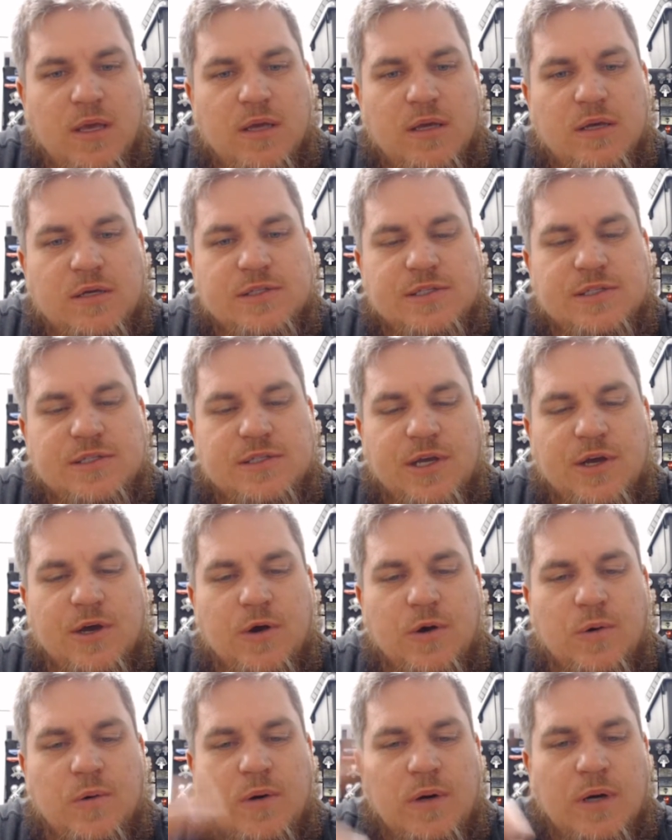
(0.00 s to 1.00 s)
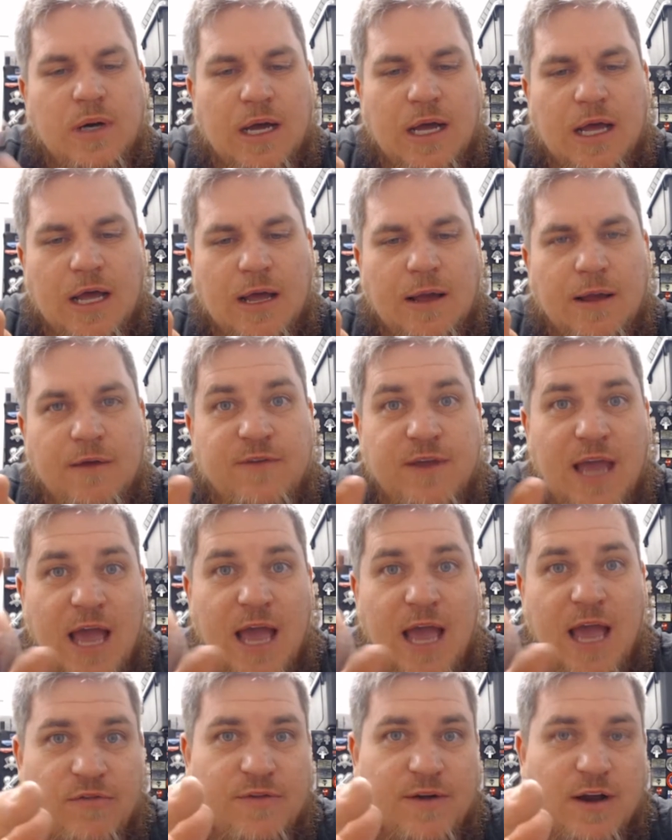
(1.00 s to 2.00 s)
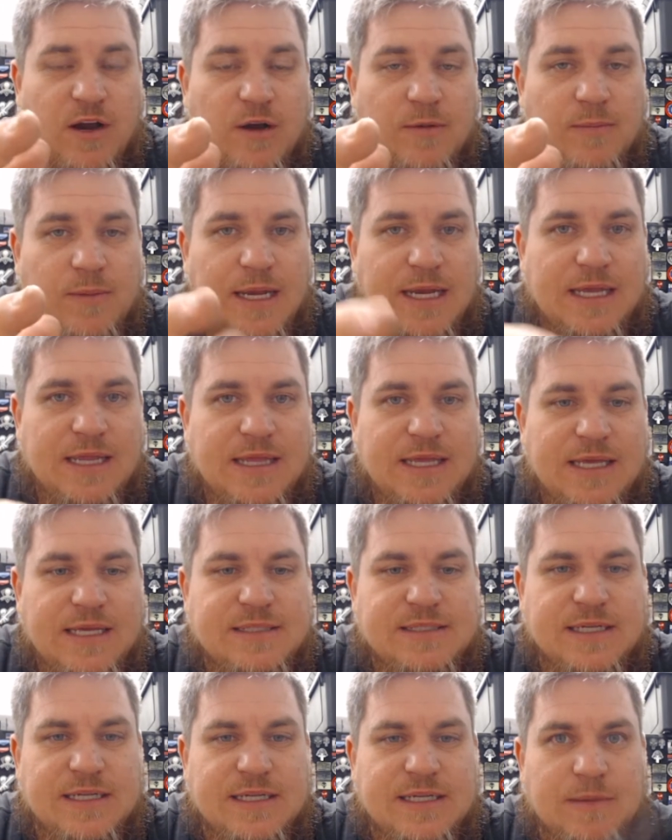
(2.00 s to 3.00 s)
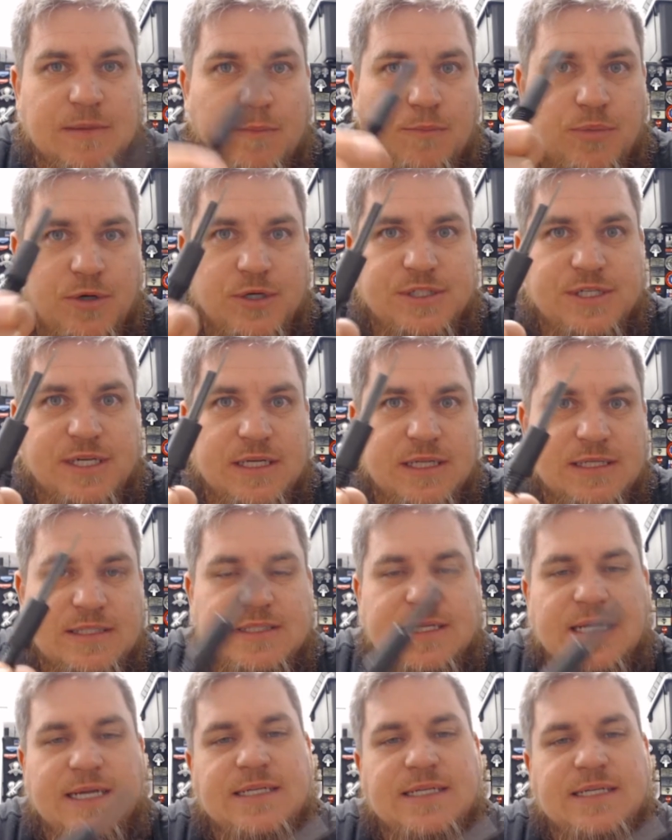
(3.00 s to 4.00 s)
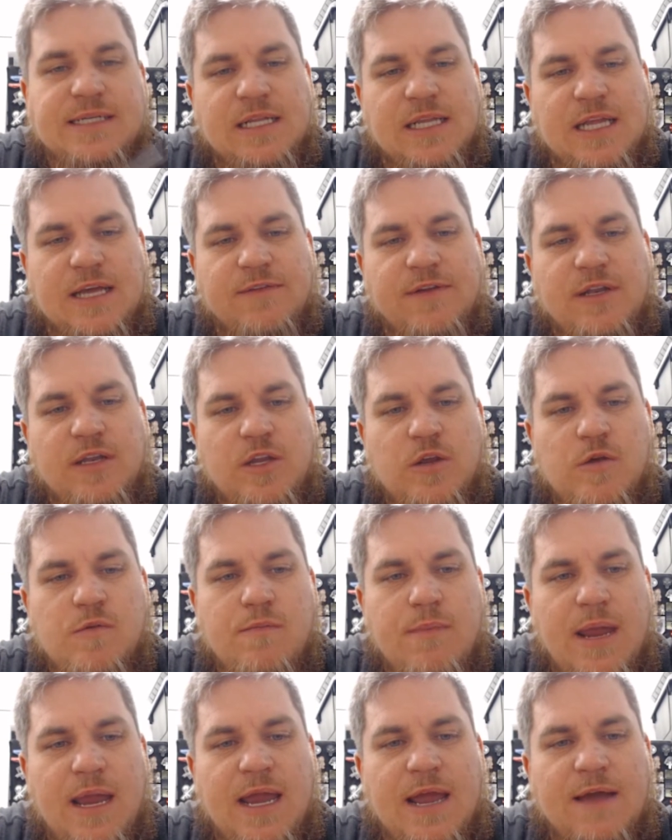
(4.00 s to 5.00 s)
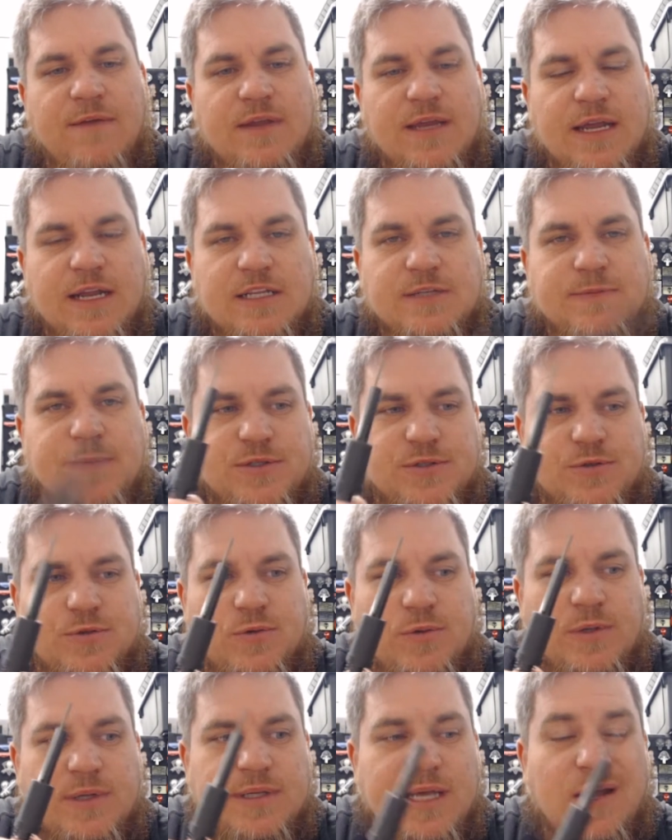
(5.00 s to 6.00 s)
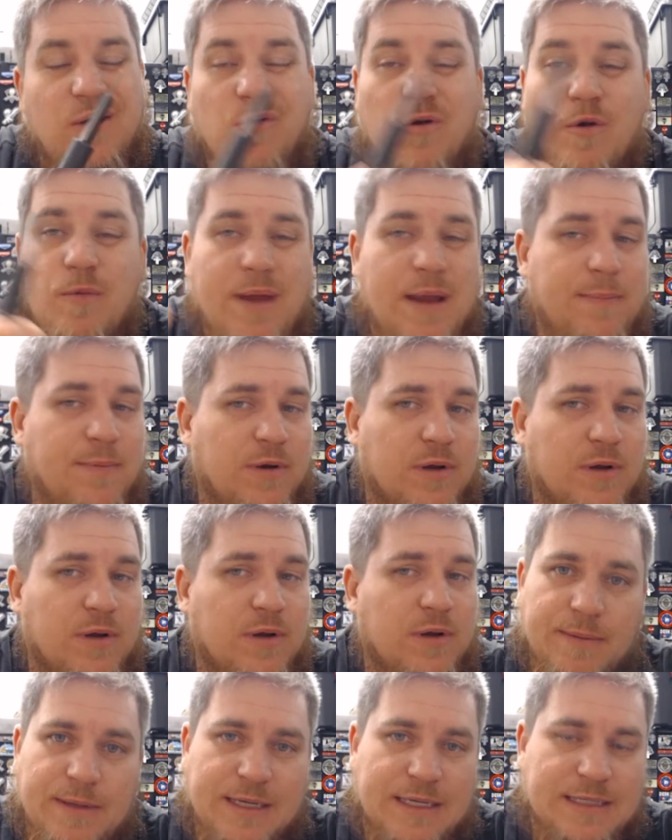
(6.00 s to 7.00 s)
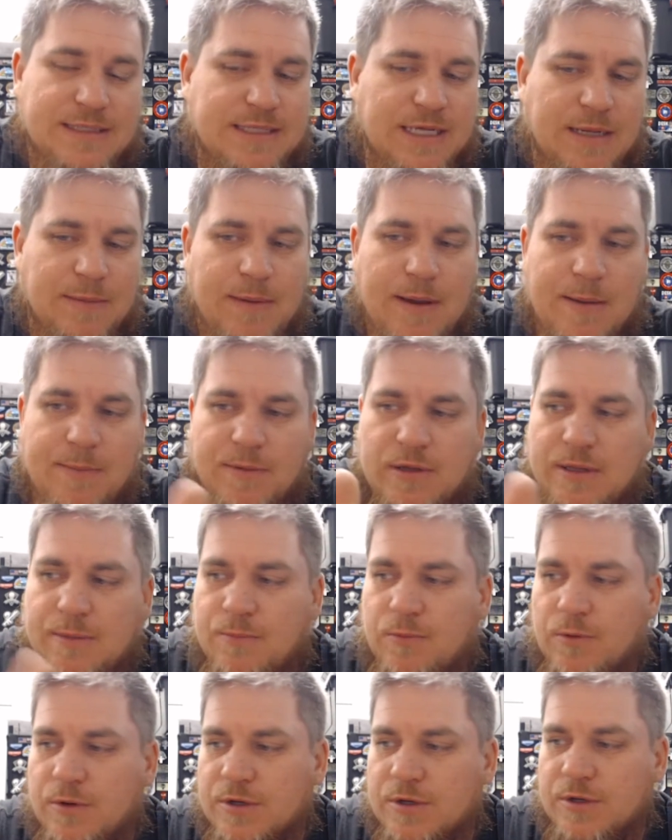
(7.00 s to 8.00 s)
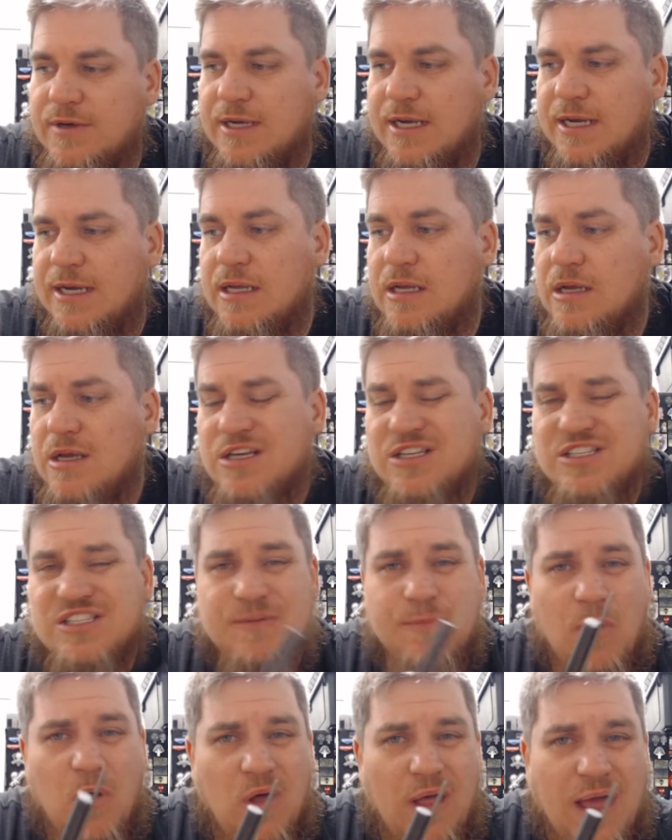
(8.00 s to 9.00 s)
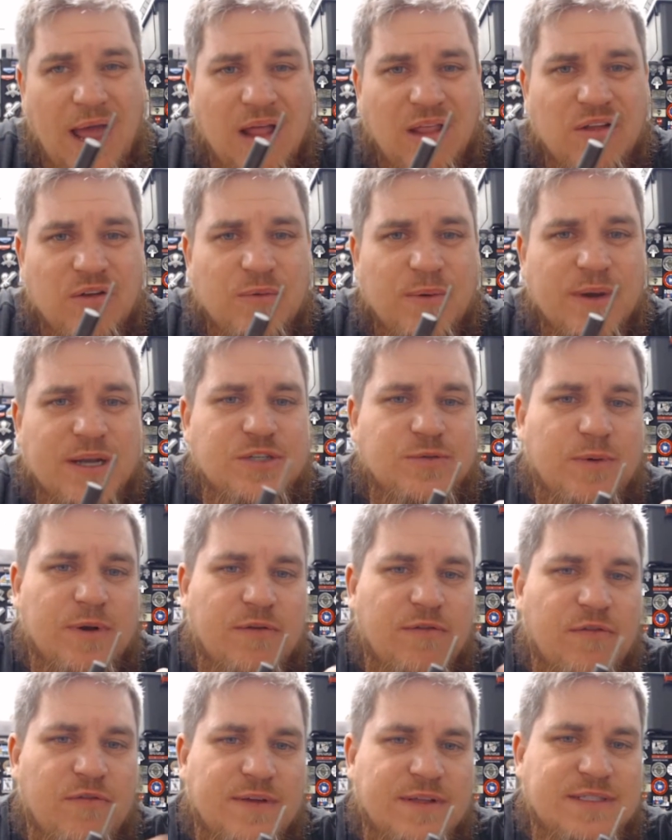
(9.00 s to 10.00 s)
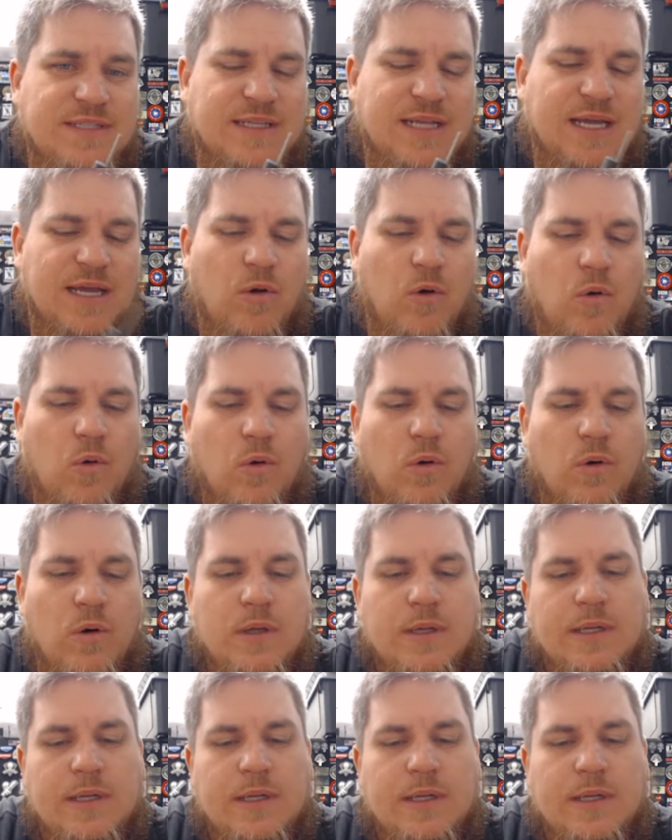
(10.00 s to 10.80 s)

So if you have a firearm like this that is a bushingless 1911, you may have to get a special tool like that, or a paper clip. Like I said, a paper clip works fine. Small Allen wrench, whatever fits in that hole.